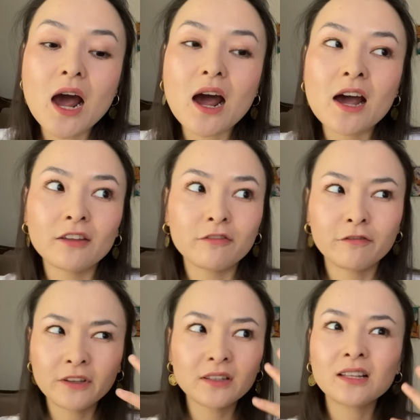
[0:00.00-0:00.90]
I
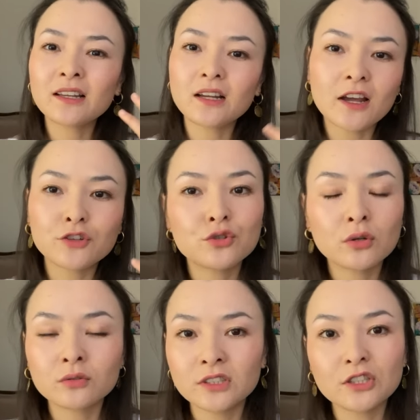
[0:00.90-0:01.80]
feel like I
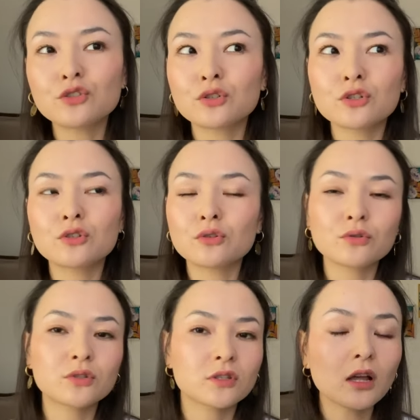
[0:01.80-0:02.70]
don't need to
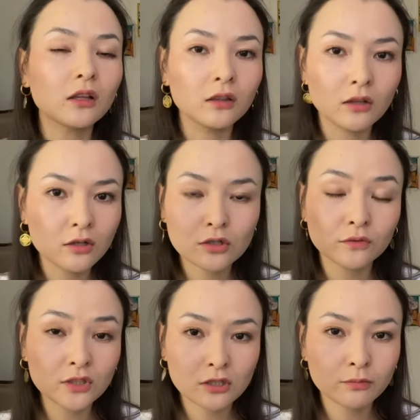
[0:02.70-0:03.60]
use a lot
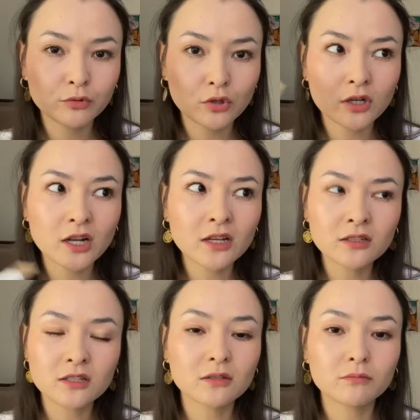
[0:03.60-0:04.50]
of this
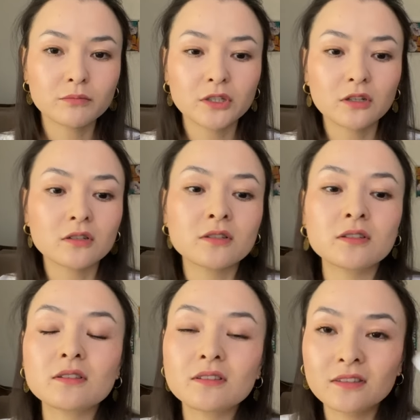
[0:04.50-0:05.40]
product
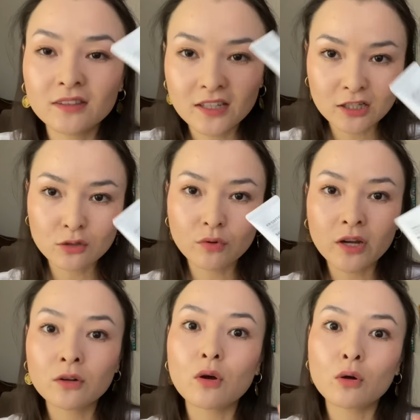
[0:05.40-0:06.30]
because this
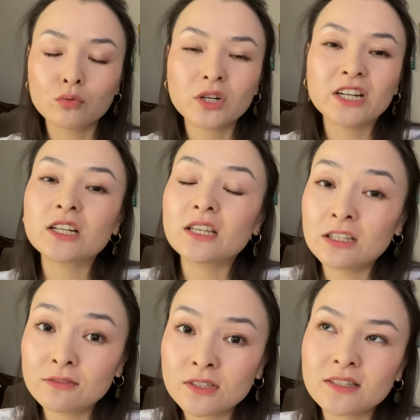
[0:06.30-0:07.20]
one already
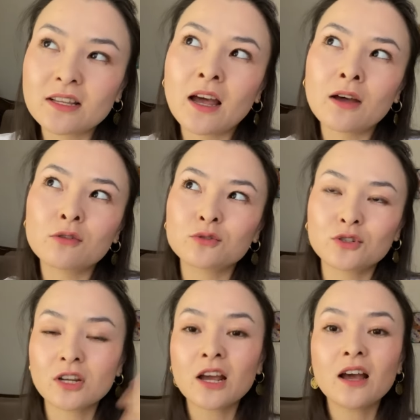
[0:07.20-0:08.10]
evens
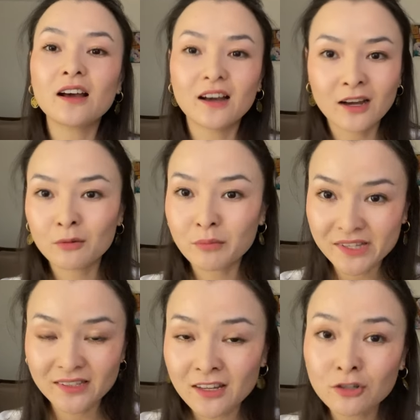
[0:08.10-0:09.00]
out my
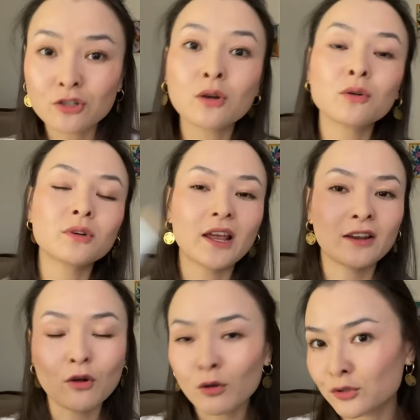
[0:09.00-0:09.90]
skin tone,
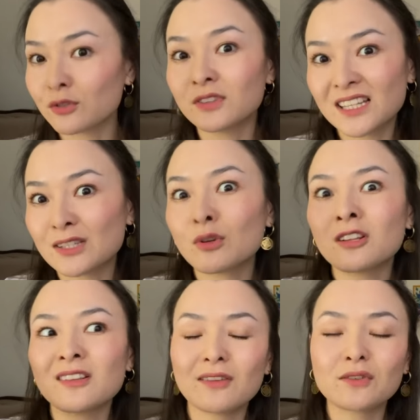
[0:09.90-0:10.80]
and also this
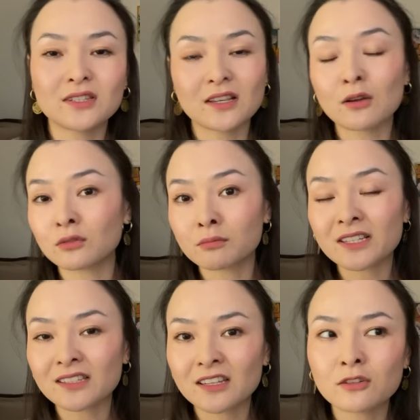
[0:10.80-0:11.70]
one evens out my
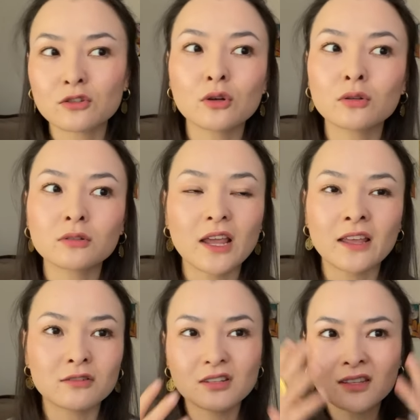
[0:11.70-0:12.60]
skin tone,
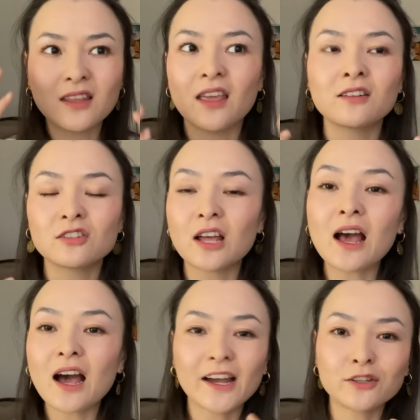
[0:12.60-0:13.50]
and in the end
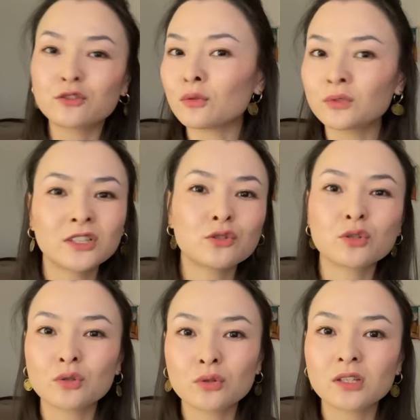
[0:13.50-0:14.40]
I don't need
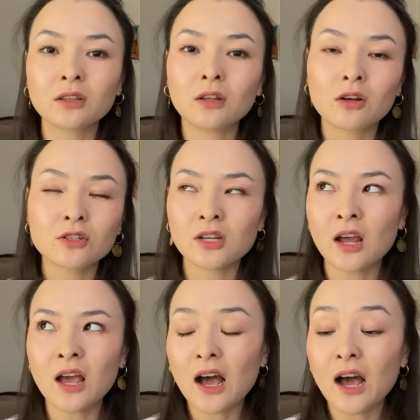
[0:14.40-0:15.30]
to use a lot.
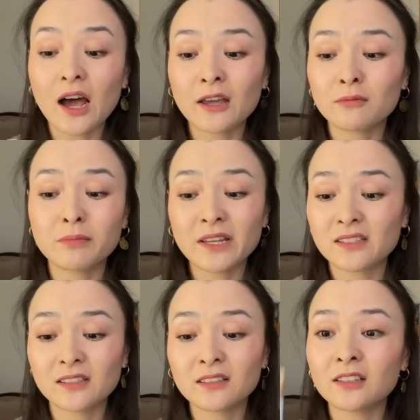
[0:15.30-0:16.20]
I
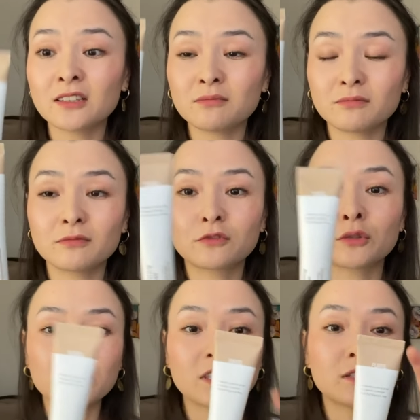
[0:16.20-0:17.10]
basically,
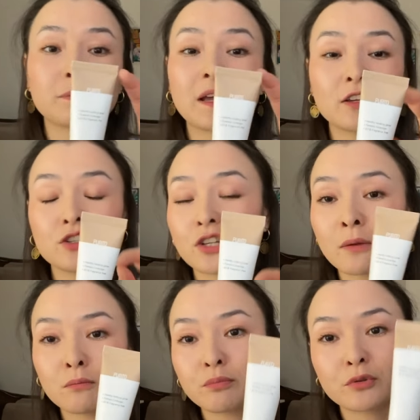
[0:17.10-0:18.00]
from this package,
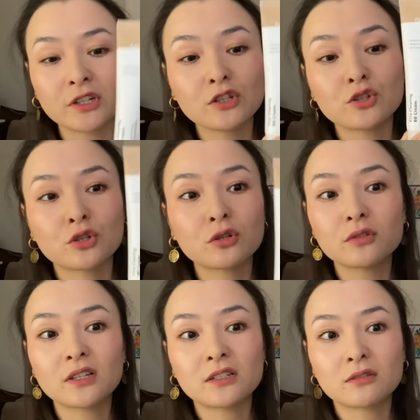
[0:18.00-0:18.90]
I'm pretty sure
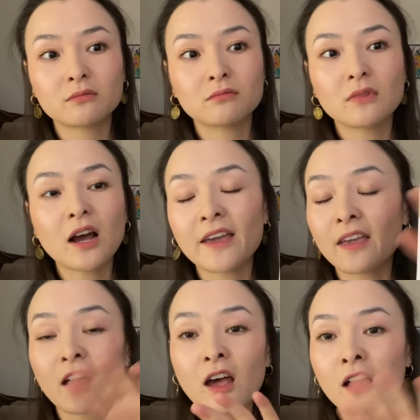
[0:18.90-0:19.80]
that I
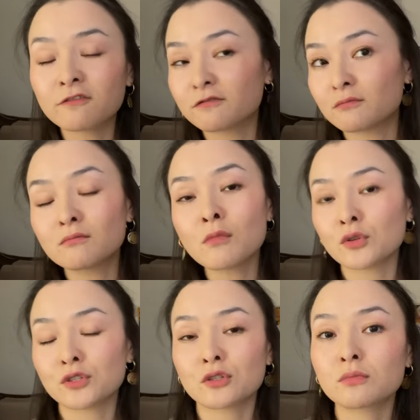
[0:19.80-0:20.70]
have
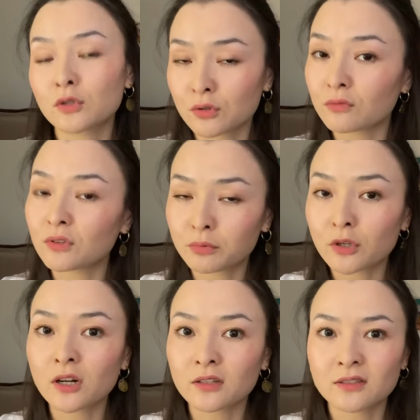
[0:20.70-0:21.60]
most of the
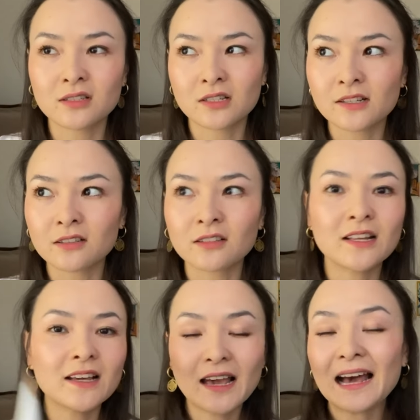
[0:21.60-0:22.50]
products still
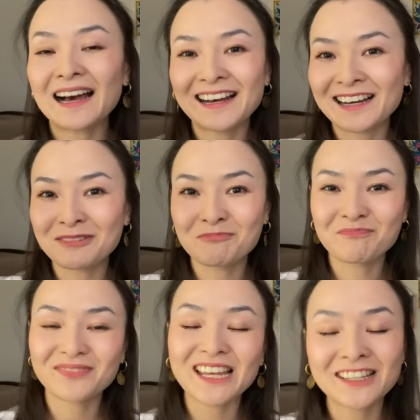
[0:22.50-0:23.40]

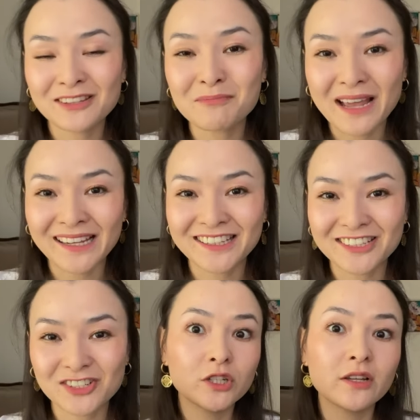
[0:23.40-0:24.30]
in the
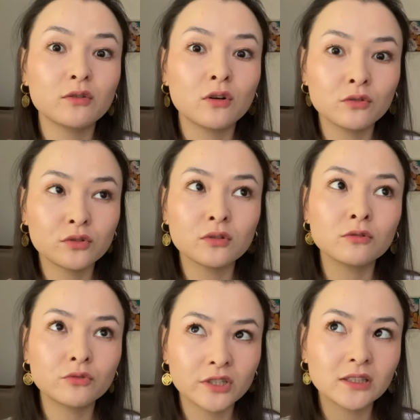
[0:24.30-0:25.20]
package. What I
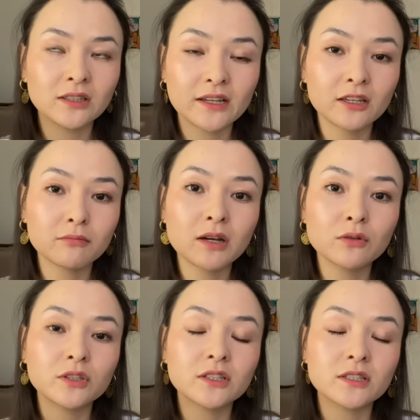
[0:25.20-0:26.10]
also really like
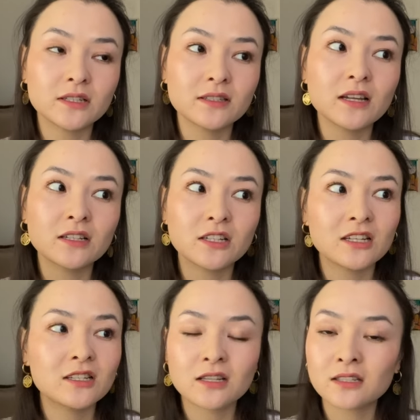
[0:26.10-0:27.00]
about it is that
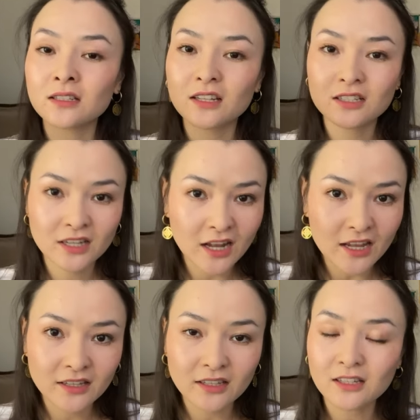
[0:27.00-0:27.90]
it doesn't get
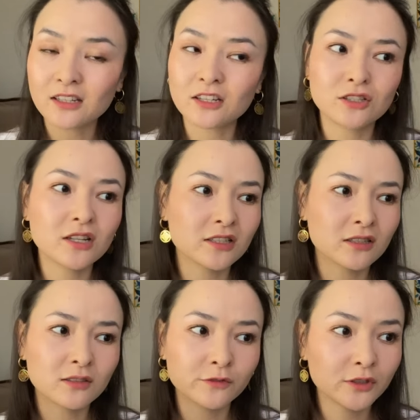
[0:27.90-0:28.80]
cakey, it
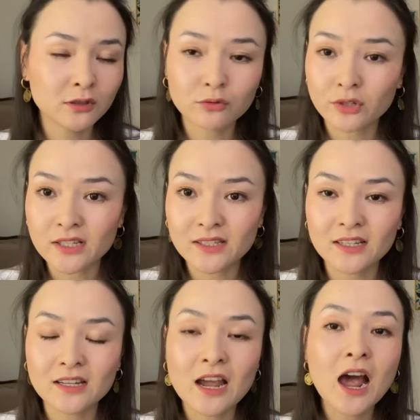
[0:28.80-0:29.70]
doesn't feel
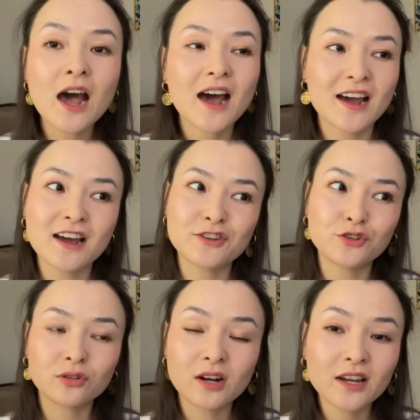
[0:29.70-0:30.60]
greasy. I
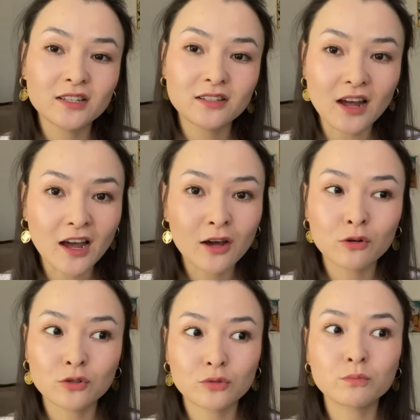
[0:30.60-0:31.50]
tried it
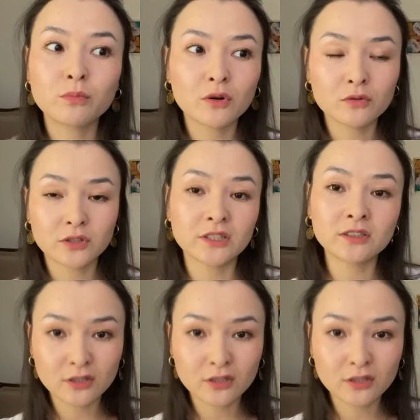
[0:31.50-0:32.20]
out both in the